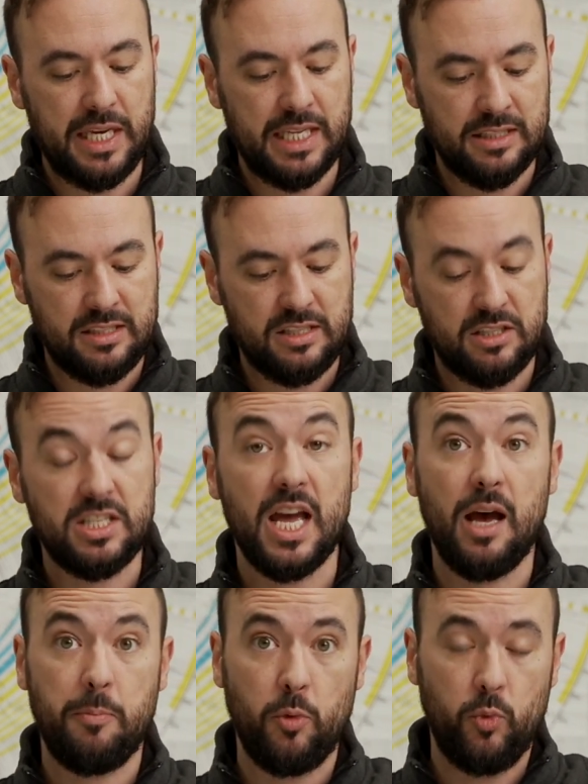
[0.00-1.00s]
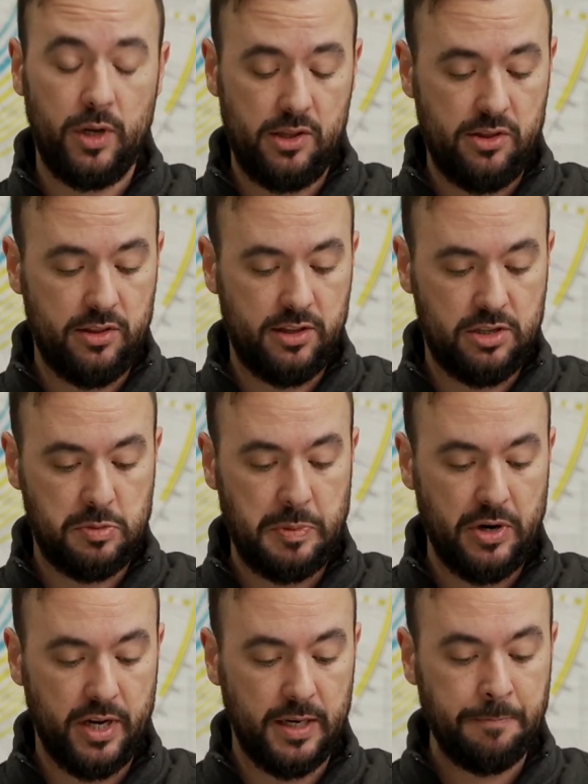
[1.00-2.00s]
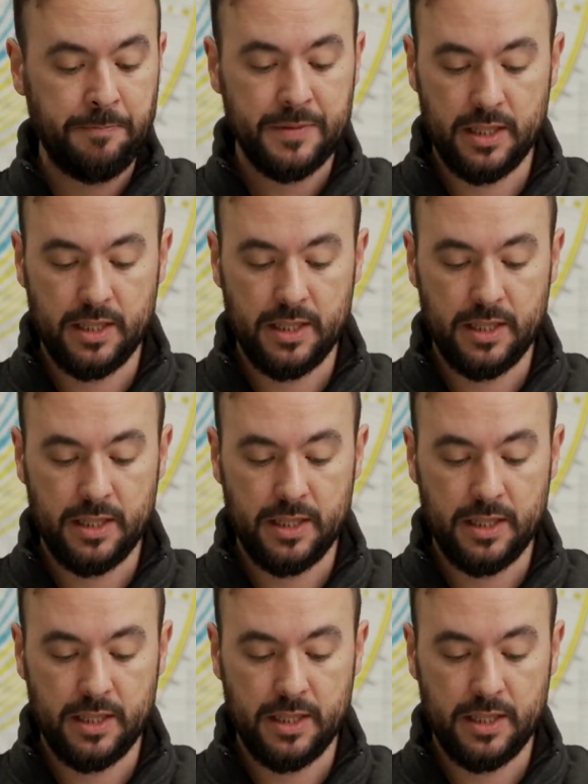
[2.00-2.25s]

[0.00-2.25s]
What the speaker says: in step with the Spirit.